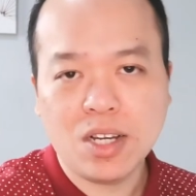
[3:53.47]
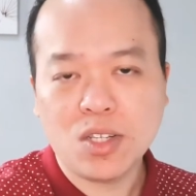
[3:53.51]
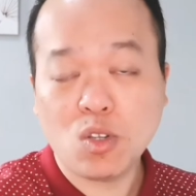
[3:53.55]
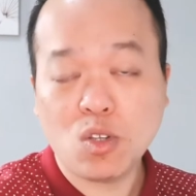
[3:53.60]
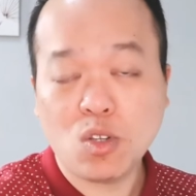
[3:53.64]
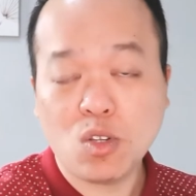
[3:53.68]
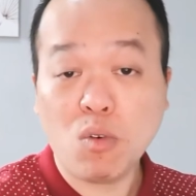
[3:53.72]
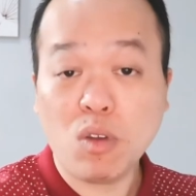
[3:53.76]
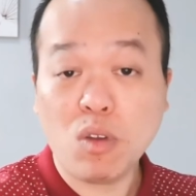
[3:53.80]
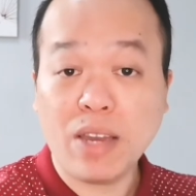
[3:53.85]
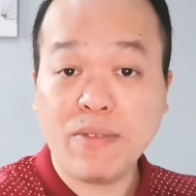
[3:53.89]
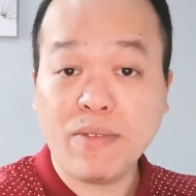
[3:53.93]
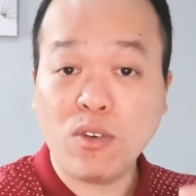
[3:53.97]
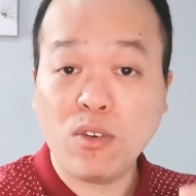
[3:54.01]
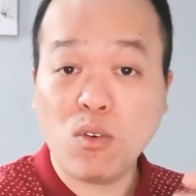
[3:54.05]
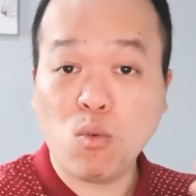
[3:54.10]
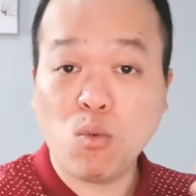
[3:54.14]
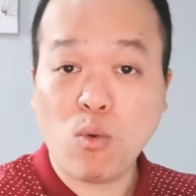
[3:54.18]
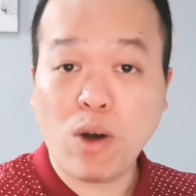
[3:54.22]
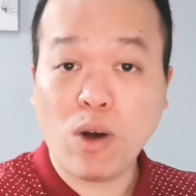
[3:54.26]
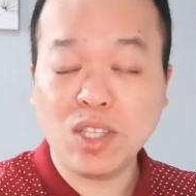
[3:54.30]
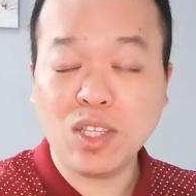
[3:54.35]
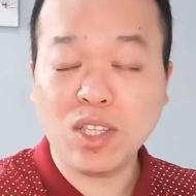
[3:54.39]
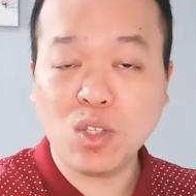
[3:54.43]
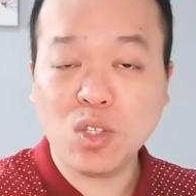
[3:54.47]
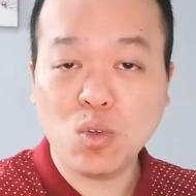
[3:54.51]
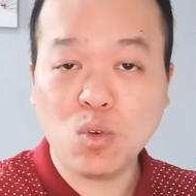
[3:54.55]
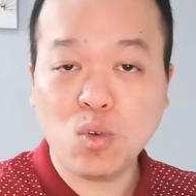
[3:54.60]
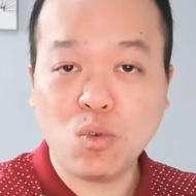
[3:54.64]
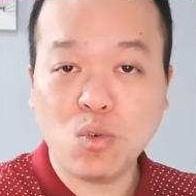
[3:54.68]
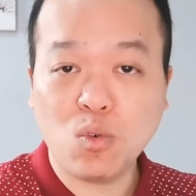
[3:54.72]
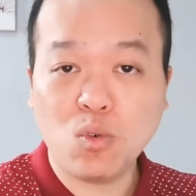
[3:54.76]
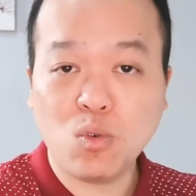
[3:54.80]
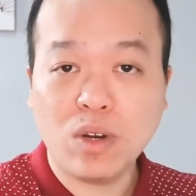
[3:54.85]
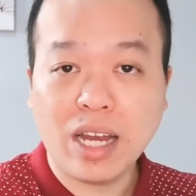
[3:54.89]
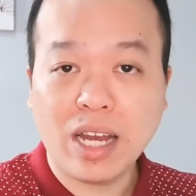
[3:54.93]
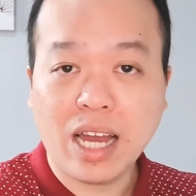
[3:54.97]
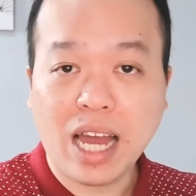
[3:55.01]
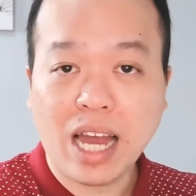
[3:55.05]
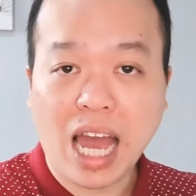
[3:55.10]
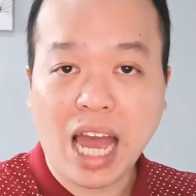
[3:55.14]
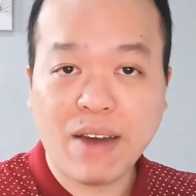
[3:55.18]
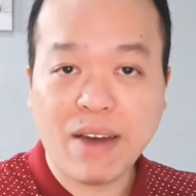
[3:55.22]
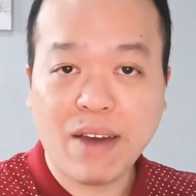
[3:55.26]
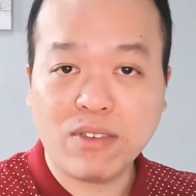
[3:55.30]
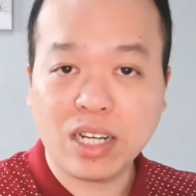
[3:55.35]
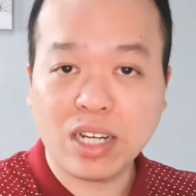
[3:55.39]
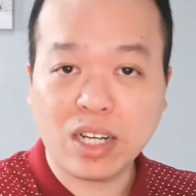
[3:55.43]
So if you want to
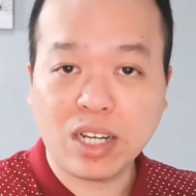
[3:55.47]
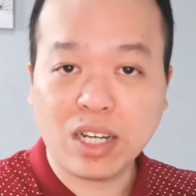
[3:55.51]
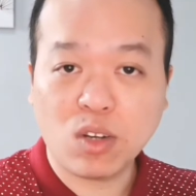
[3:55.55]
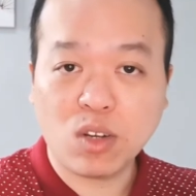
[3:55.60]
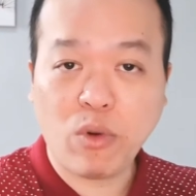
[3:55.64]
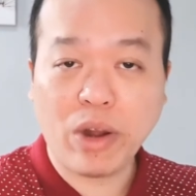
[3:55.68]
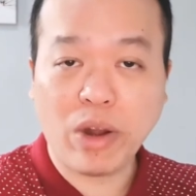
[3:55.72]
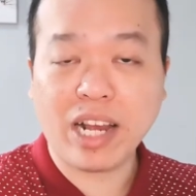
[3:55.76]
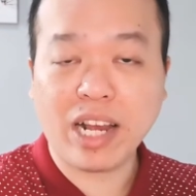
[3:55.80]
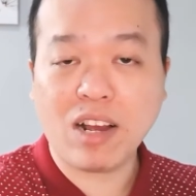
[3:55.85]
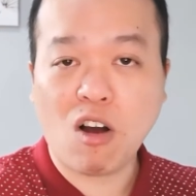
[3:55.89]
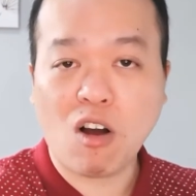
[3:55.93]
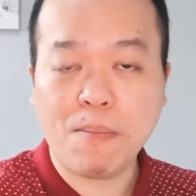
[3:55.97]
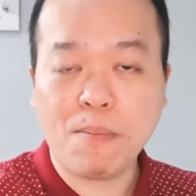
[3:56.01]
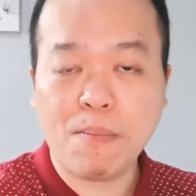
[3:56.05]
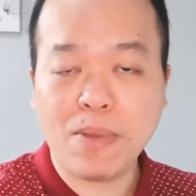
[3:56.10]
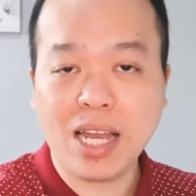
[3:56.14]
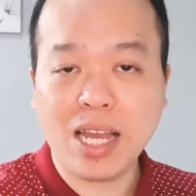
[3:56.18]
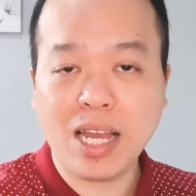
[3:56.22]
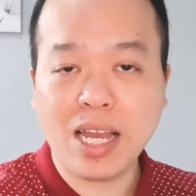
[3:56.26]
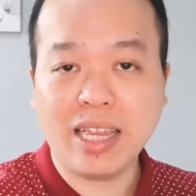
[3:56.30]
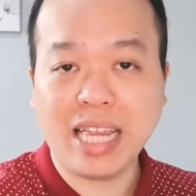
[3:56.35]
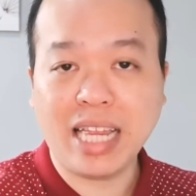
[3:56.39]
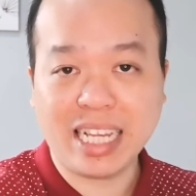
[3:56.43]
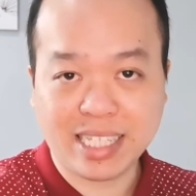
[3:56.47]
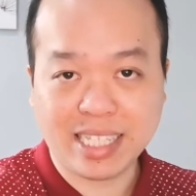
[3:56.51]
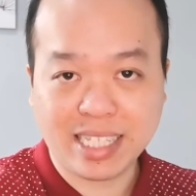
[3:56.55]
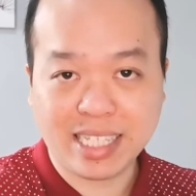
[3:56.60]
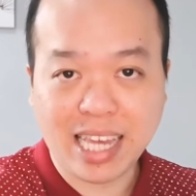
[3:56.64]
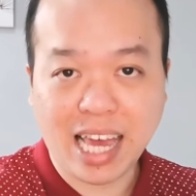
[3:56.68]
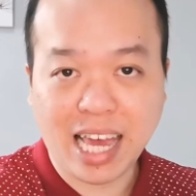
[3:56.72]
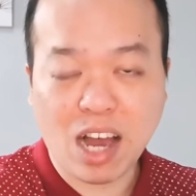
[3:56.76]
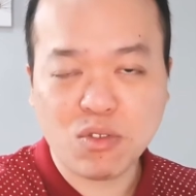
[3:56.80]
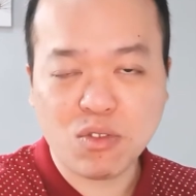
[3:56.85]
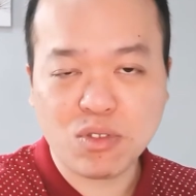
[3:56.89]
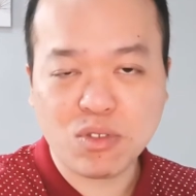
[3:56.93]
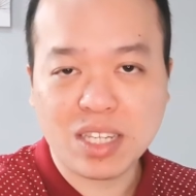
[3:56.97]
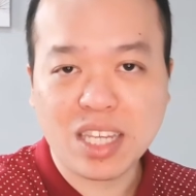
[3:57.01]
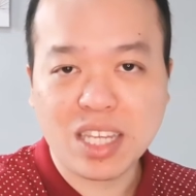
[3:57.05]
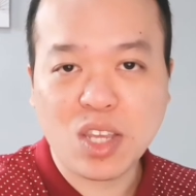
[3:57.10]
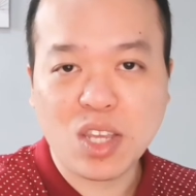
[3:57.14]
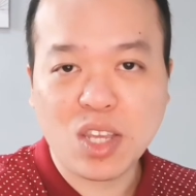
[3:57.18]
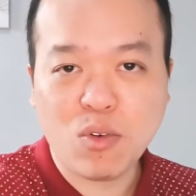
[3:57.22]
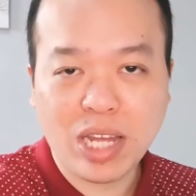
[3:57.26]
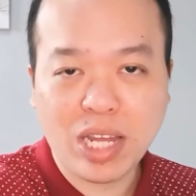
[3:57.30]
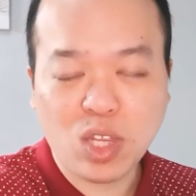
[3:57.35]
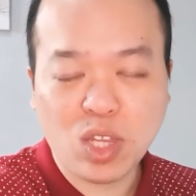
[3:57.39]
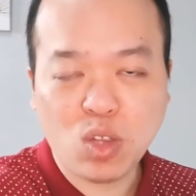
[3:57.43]
have a great copy that sells,
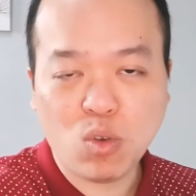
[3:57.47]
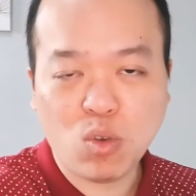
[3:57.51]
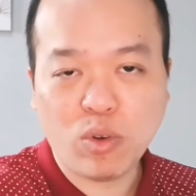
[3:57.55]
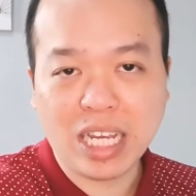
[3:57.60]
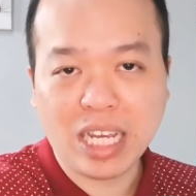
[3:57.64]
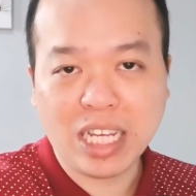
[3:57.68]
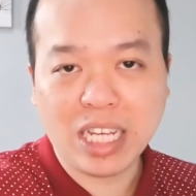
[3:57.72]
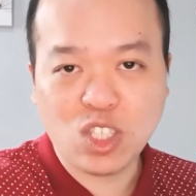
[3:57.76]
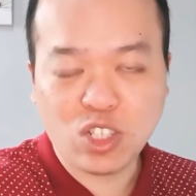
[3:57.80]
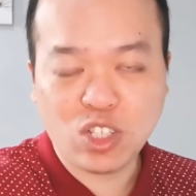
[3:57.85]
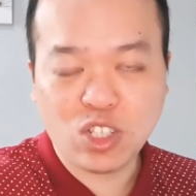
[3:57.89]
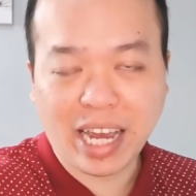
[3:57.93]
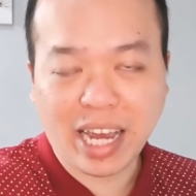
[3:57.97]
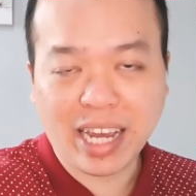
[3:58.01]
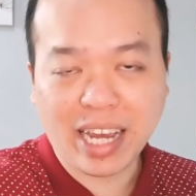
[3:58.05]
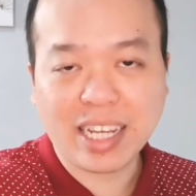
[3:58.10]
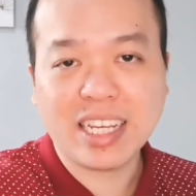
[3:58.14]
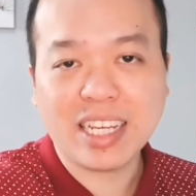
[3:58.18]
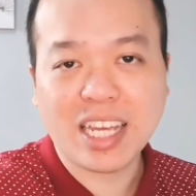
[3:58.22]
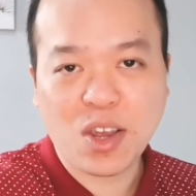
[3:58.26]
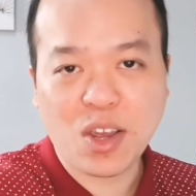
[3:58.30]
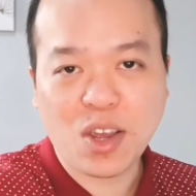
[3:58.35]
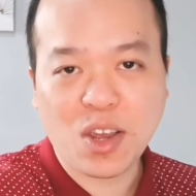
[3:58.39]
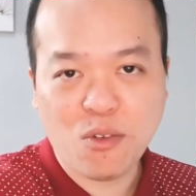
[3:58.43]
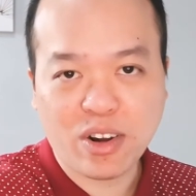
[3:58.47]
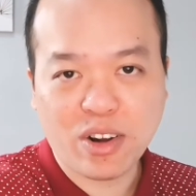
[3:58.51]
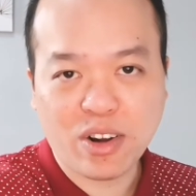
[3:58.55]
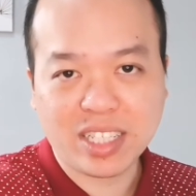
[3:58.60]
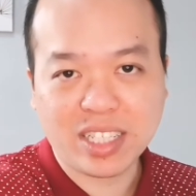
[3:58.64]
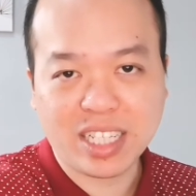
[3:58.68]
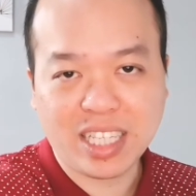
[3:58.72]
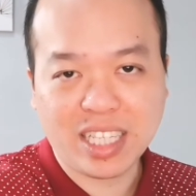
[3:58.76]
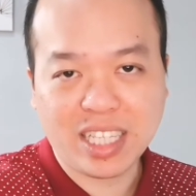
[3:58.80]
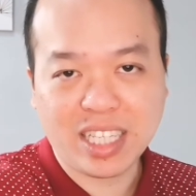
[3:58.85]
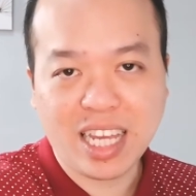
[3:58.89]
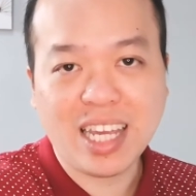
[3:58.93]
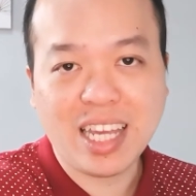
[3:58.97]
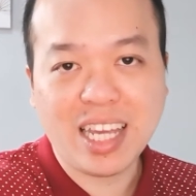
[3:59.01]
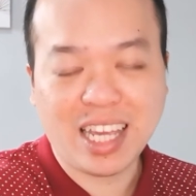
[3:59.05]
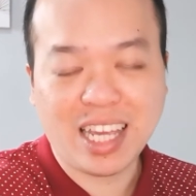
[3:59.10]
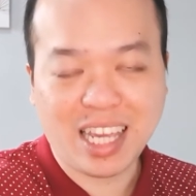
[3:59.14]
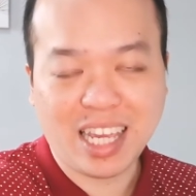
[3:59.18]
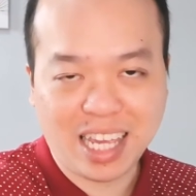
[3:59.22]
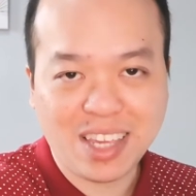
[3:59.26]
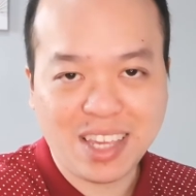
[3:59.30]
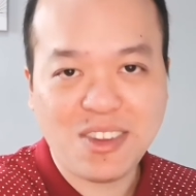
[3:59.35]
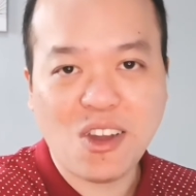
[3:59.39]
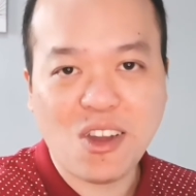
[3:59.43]
you need to inject curiosity
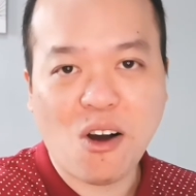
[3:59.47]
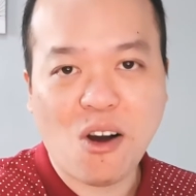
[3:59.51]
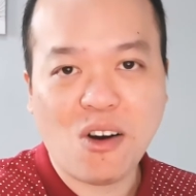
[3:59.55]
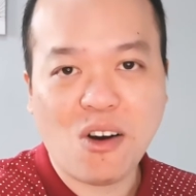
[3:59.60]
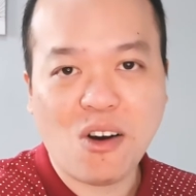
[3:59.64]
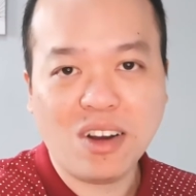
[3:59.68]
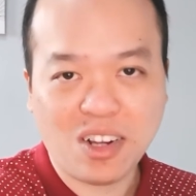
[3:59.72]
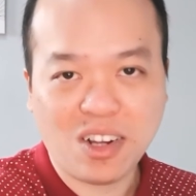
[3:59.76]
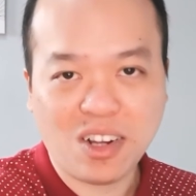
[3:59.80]
in your